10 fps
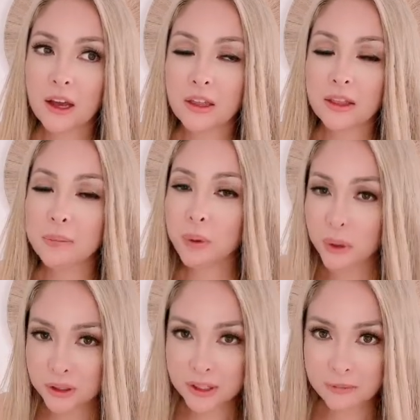the
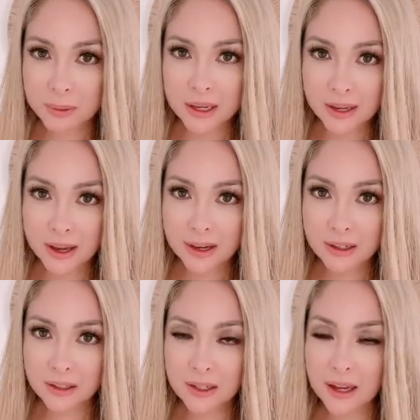importance of being
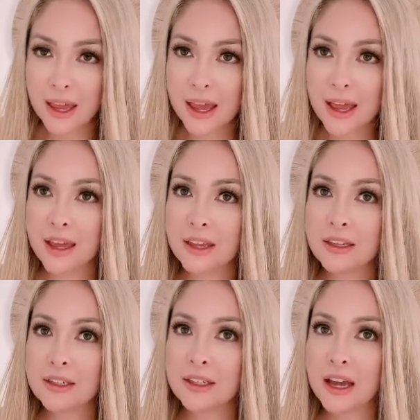kind,
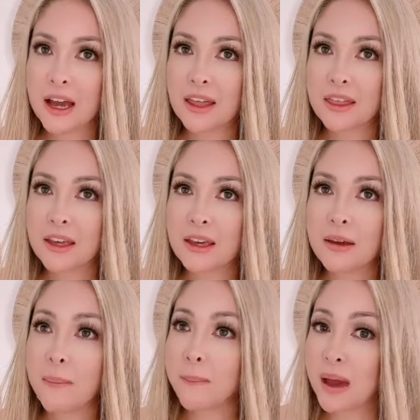and I think
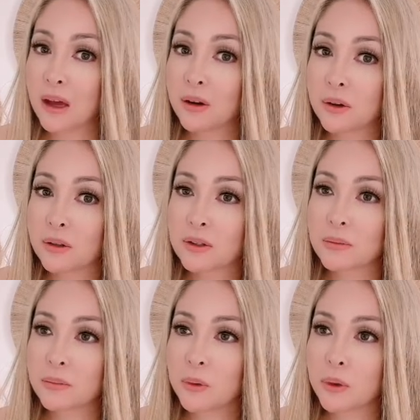it matters
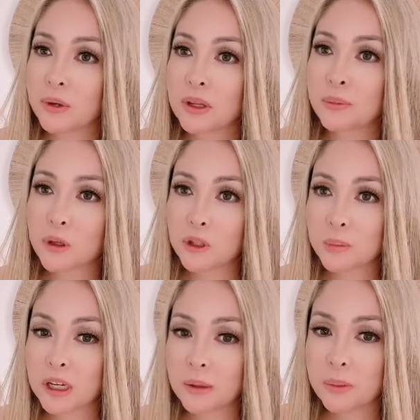more than most
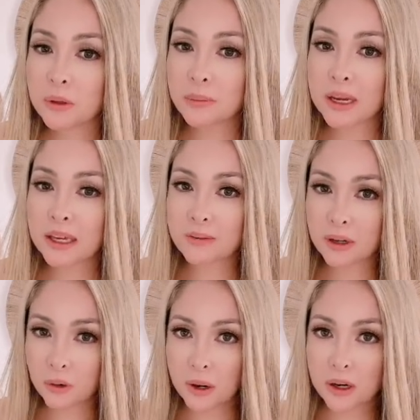people might give
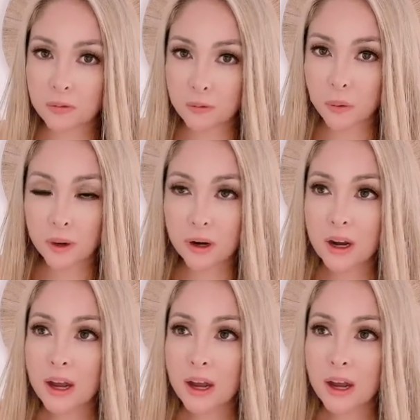it credit for.